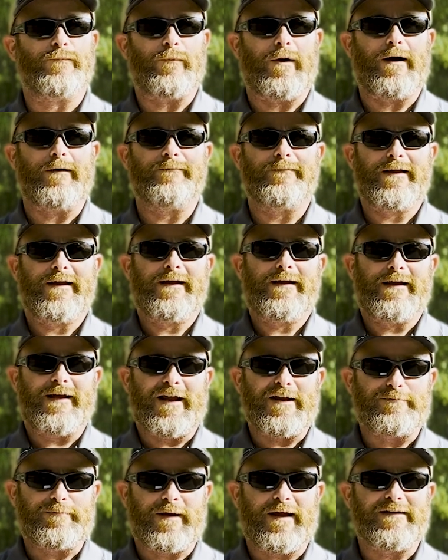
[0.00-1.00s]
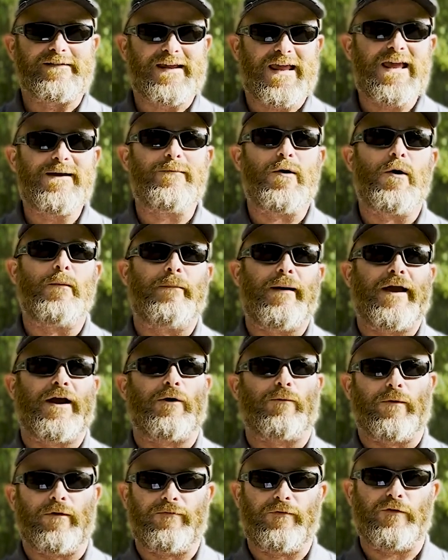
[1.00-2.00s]
well, it's because Emo
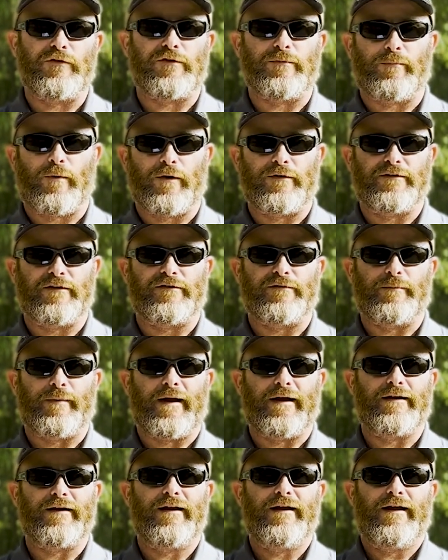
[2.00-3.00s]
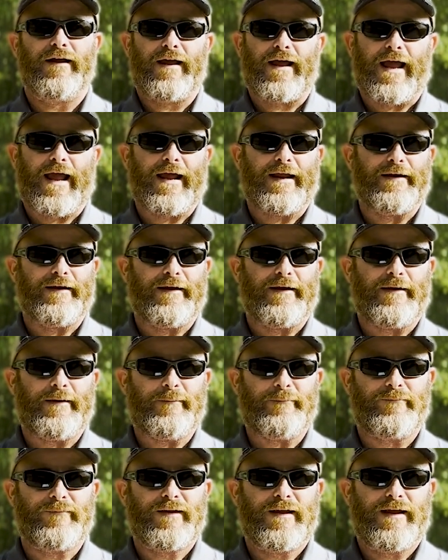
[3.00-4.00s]
Baker refused to participate,
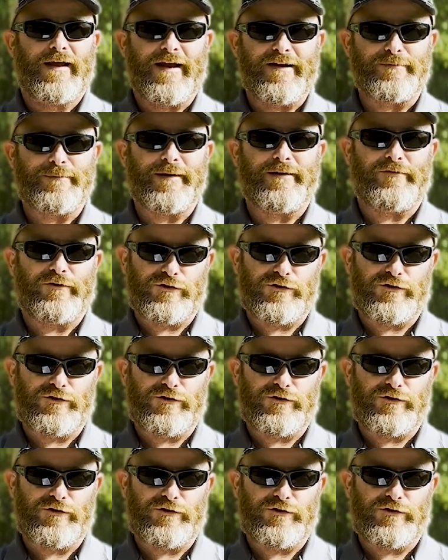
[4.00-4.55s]
and he's a bit of a